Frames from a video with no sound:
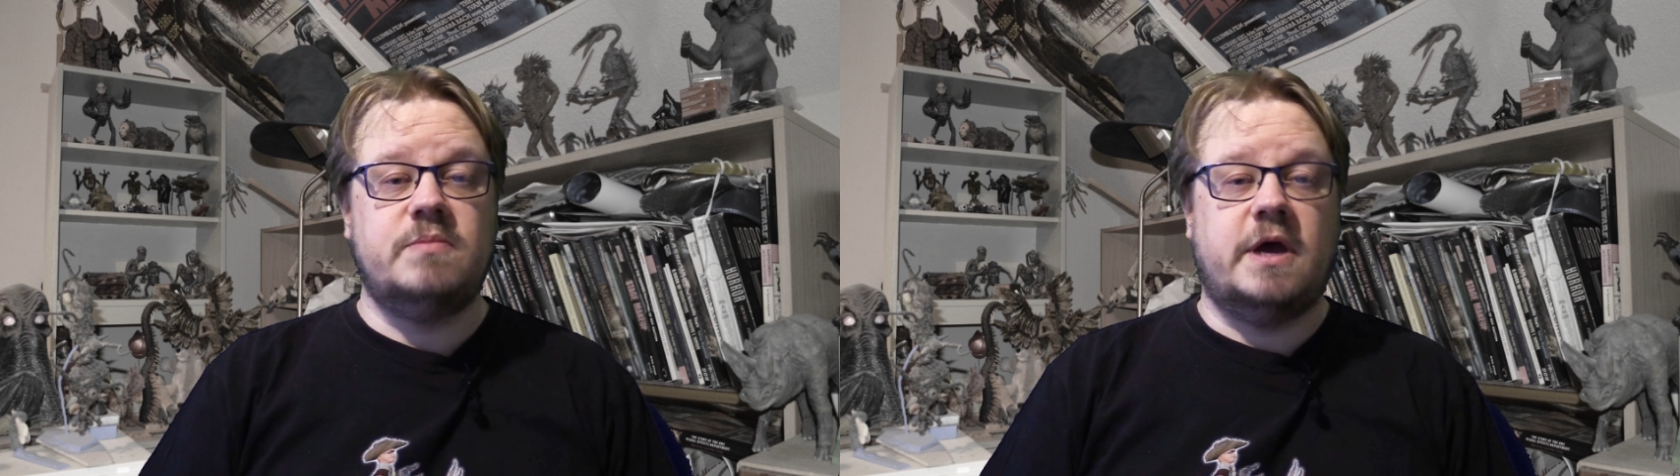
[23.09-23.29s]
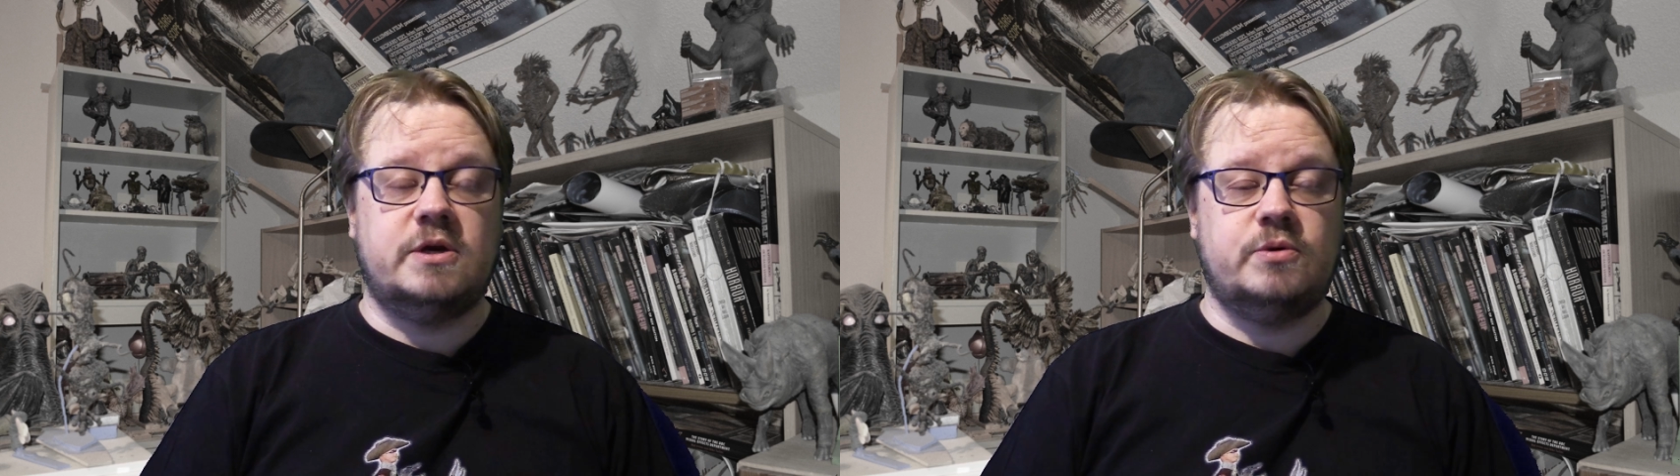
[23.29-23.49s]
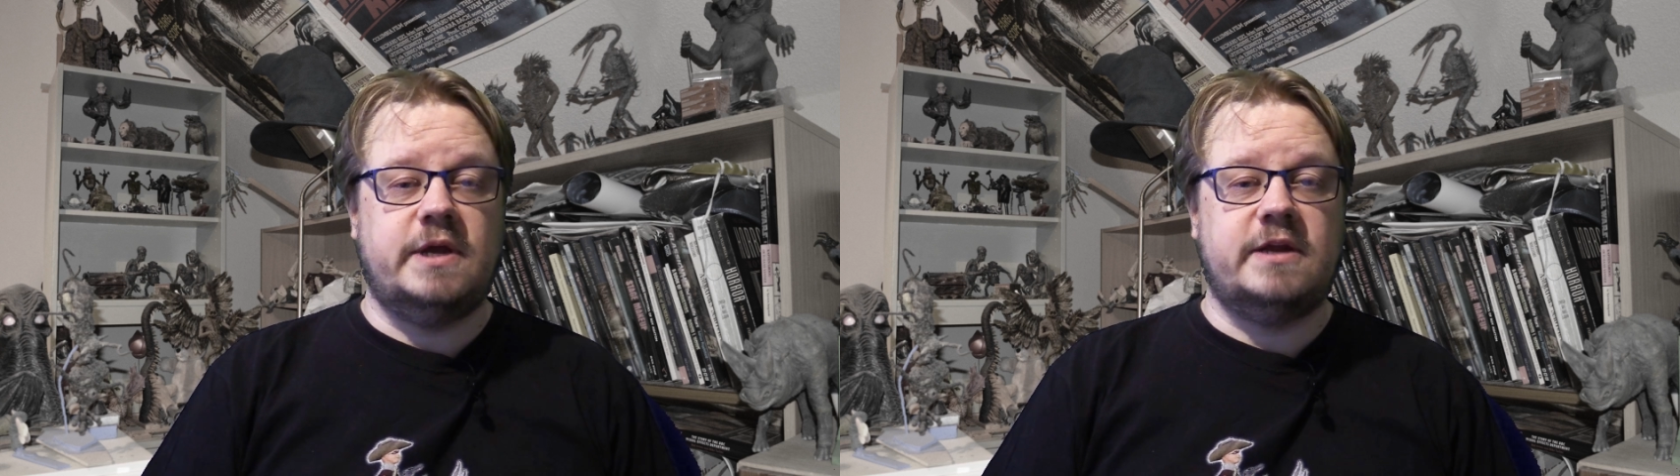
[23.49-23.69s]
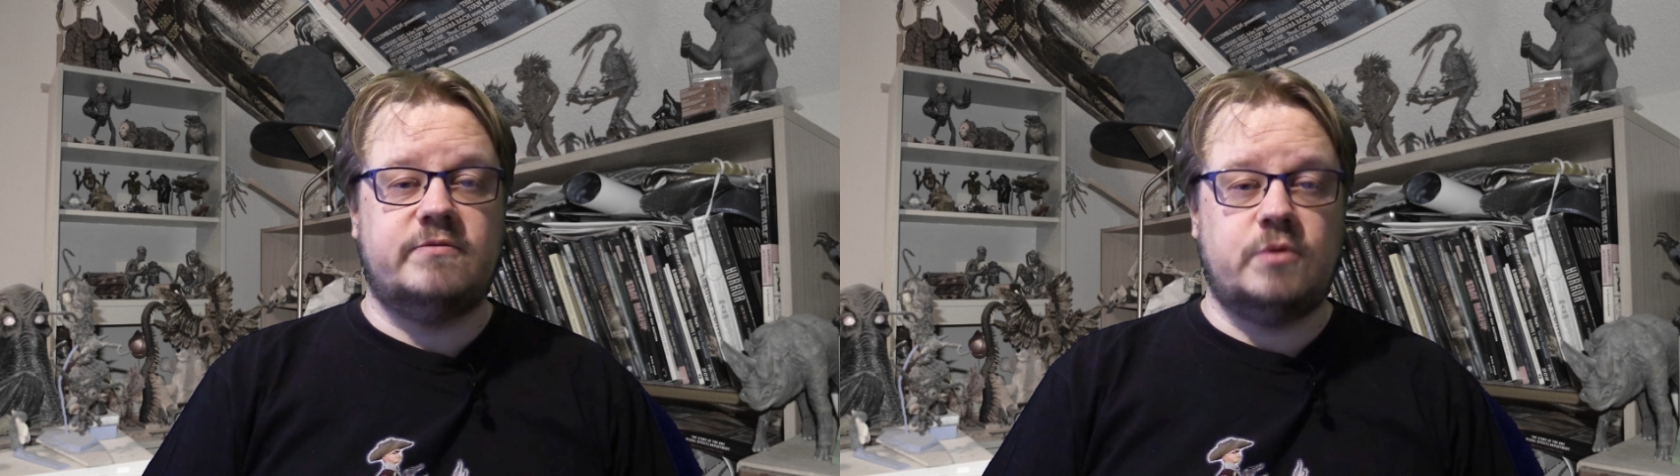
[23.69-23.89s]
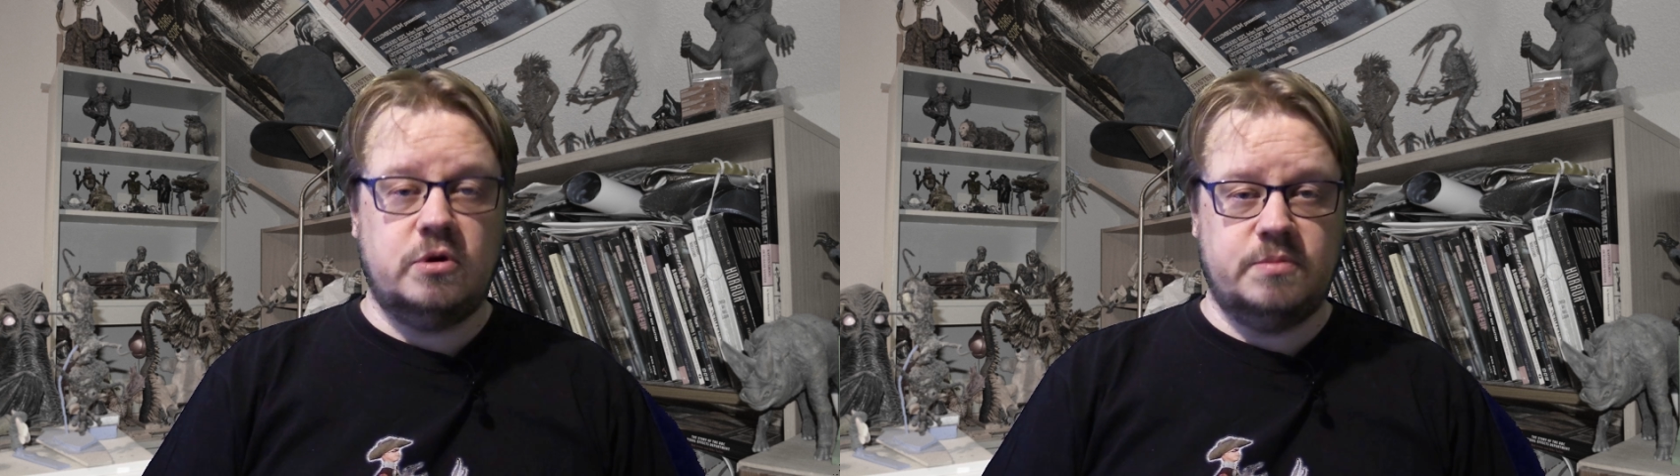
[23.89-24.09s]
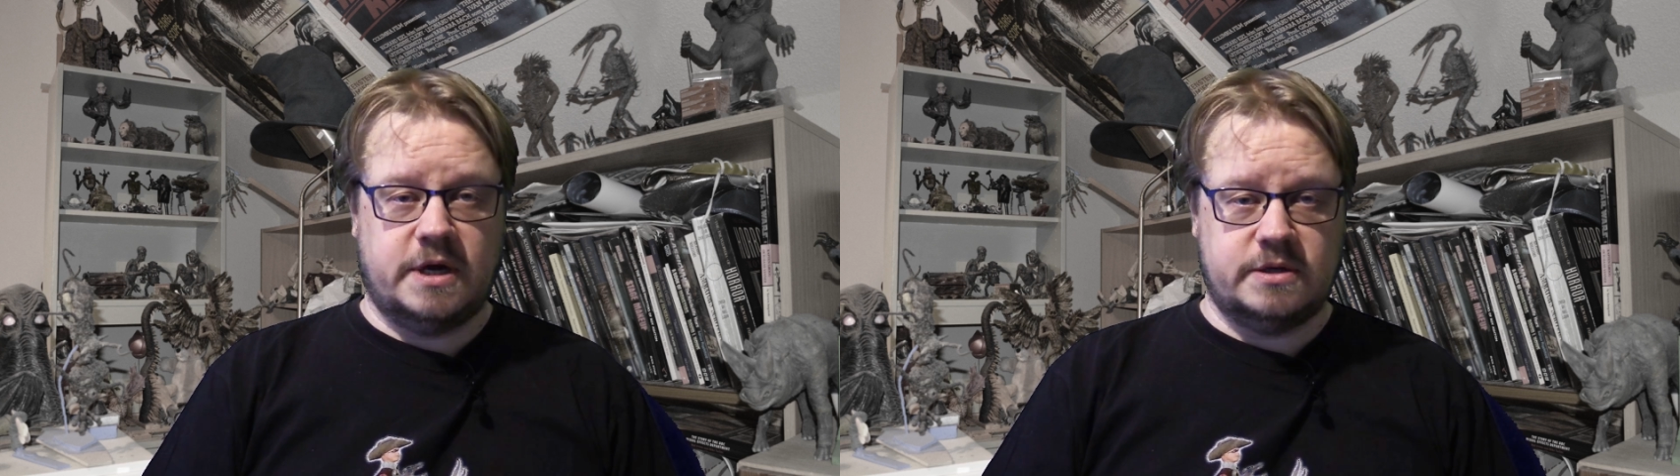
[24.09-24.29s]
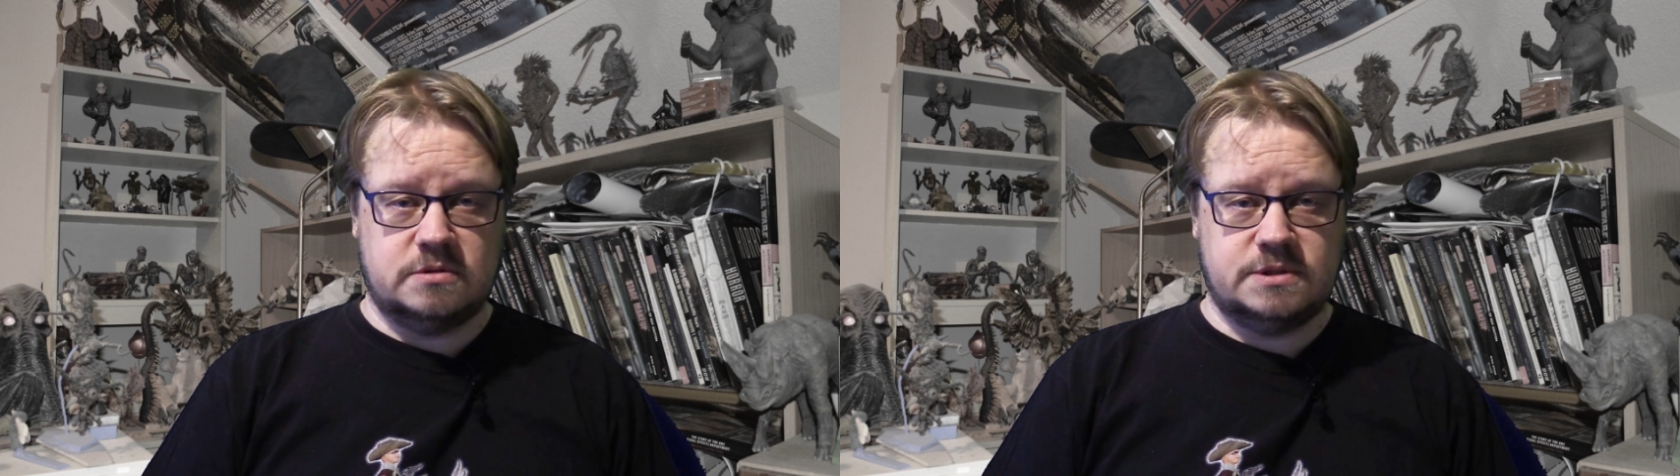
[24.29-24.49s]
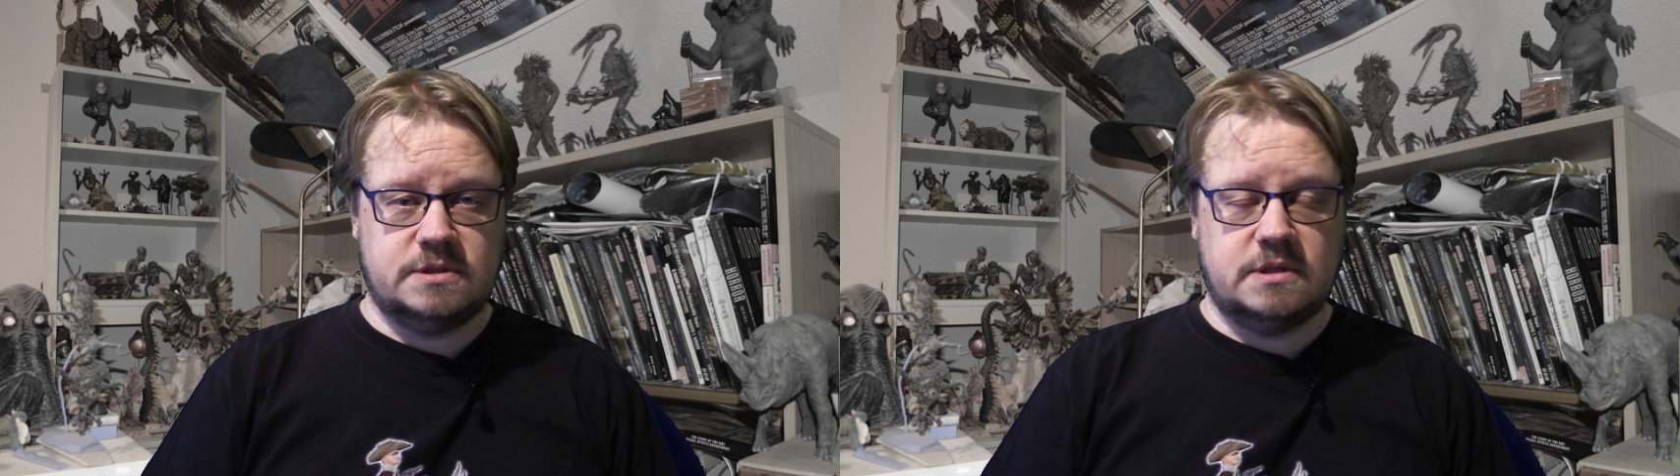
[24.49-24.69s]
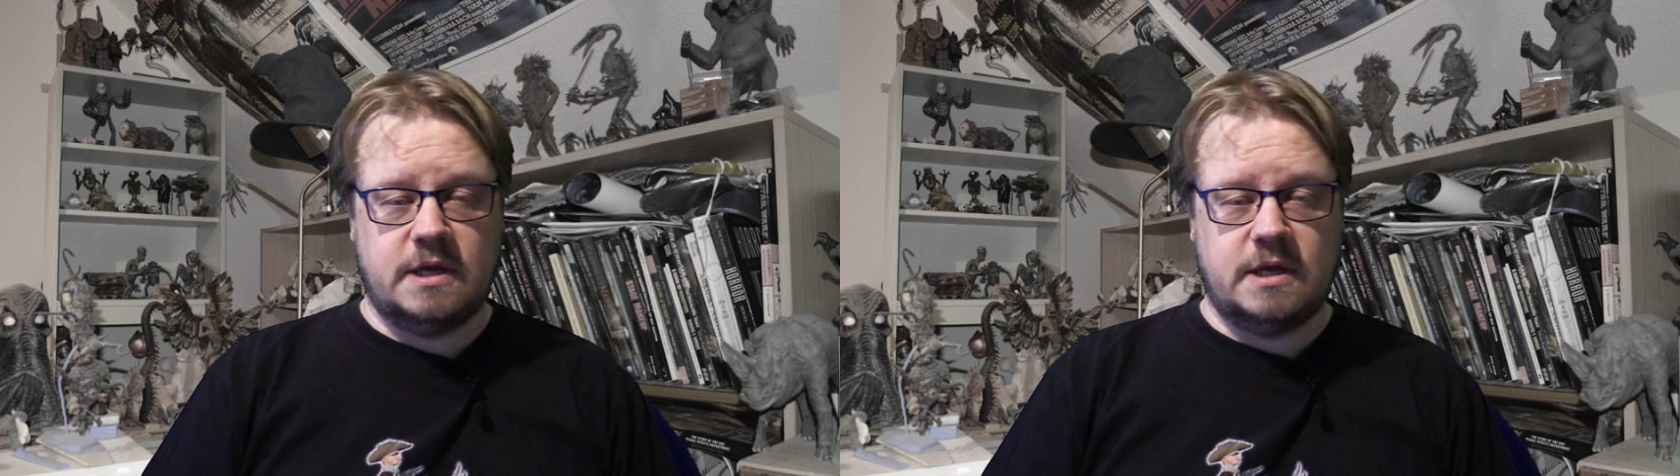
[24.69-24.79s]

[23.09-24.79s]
my creative role models